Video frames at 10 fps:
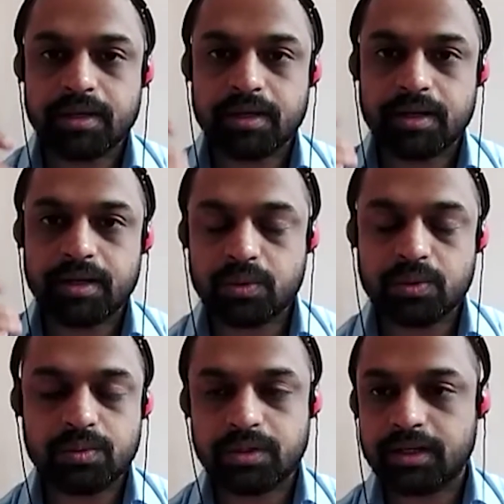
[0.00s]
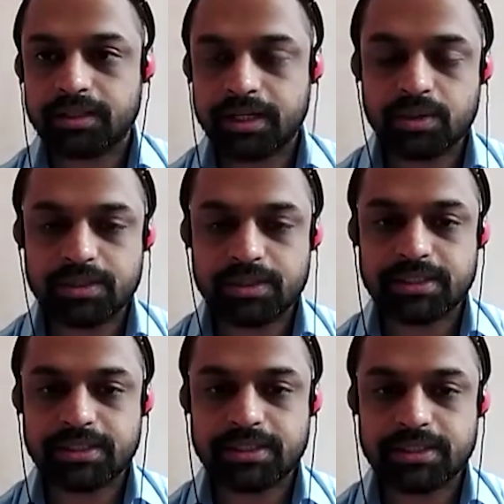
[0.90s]
and now uh, that you are
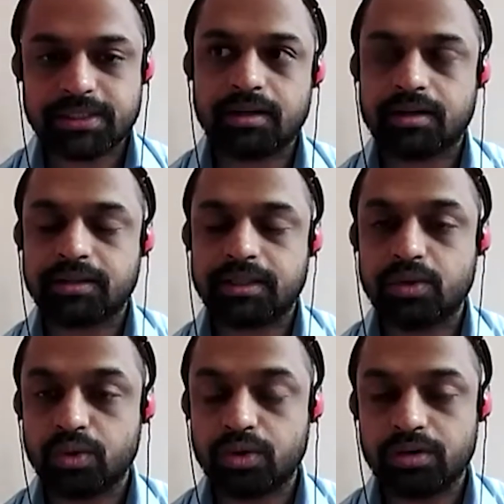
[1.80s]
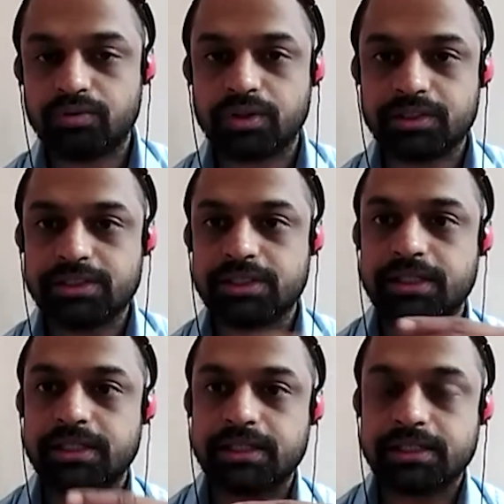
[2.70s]
saying, uh, the goal for this
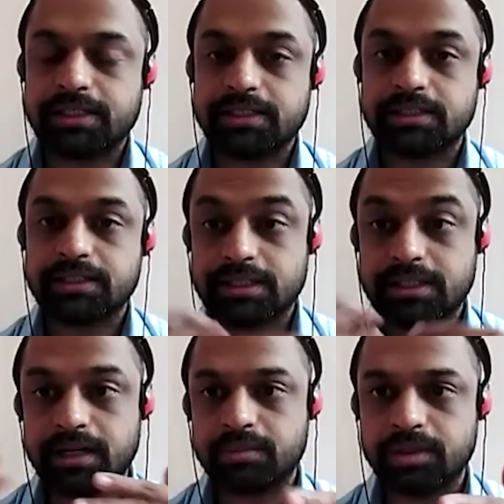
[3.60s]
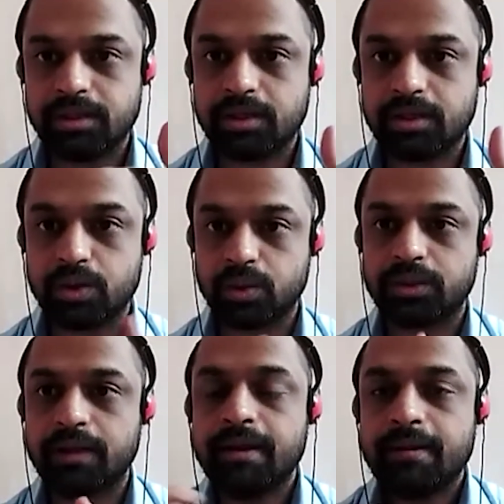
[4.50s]
year is sustainable growth.
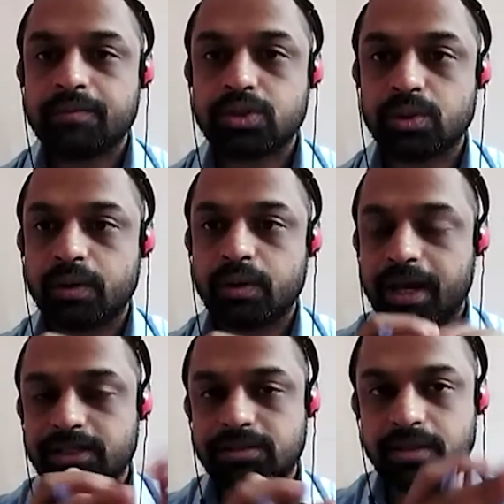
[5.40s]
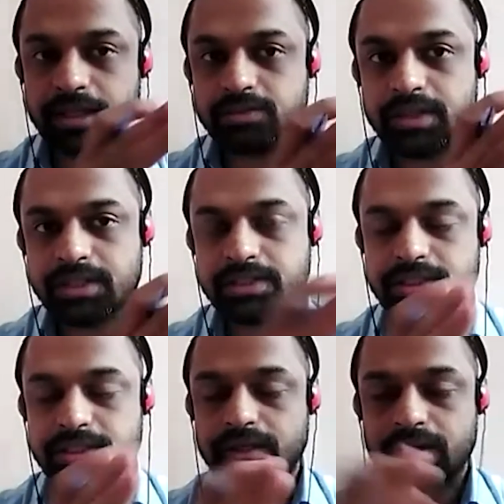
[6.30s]
So as as we can
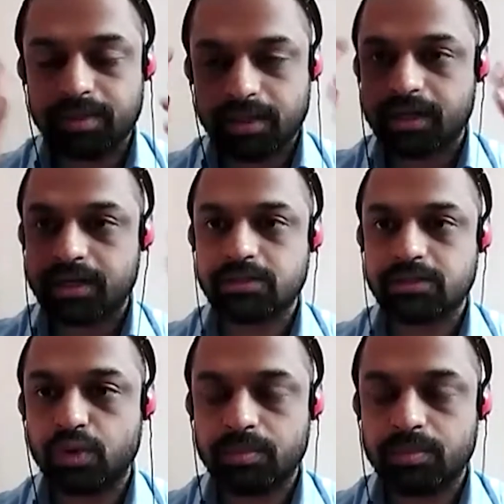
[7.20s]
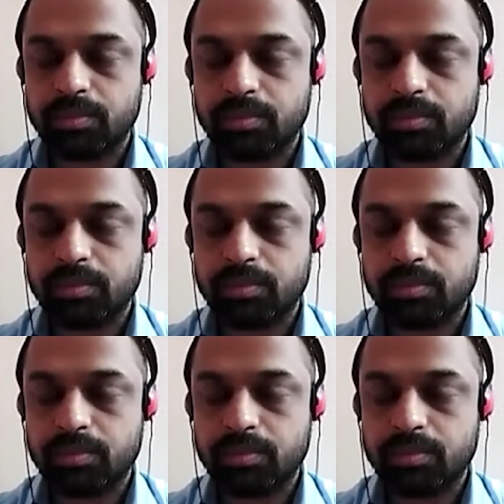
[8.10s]
see, I mean, at least for me,